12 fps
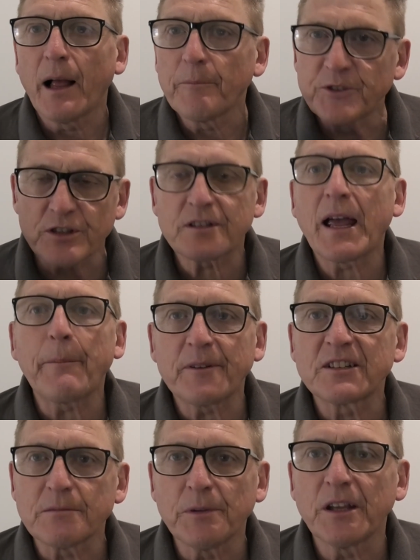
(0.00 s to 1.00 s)
Just
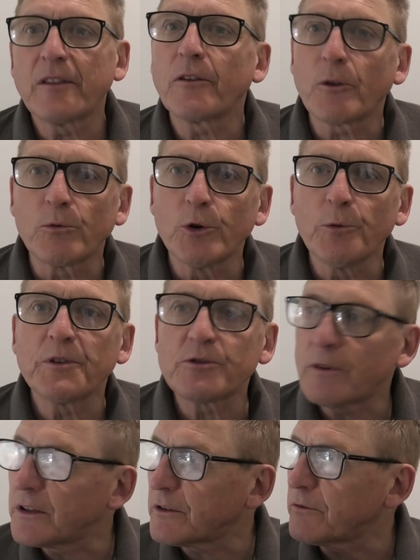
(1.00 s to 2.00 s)
happens to be that the room is
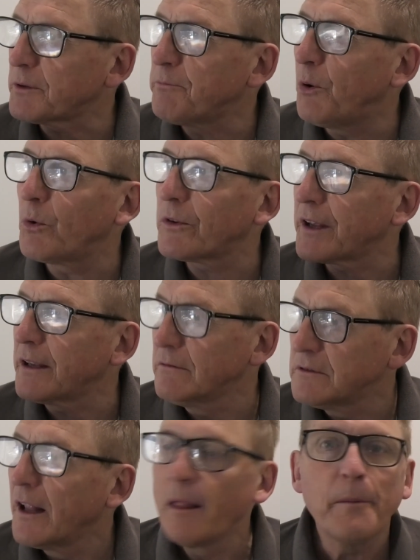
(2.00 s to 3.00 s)
relatively poorly
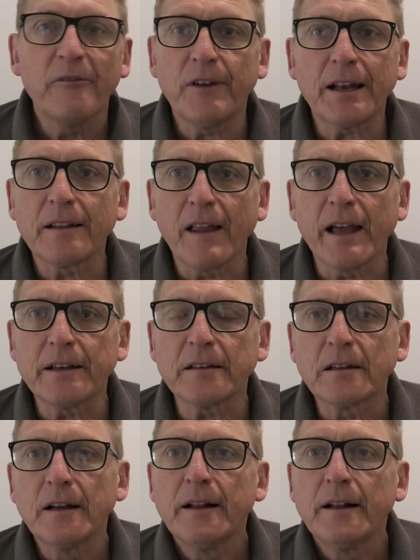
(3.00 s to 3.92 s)
ventilated.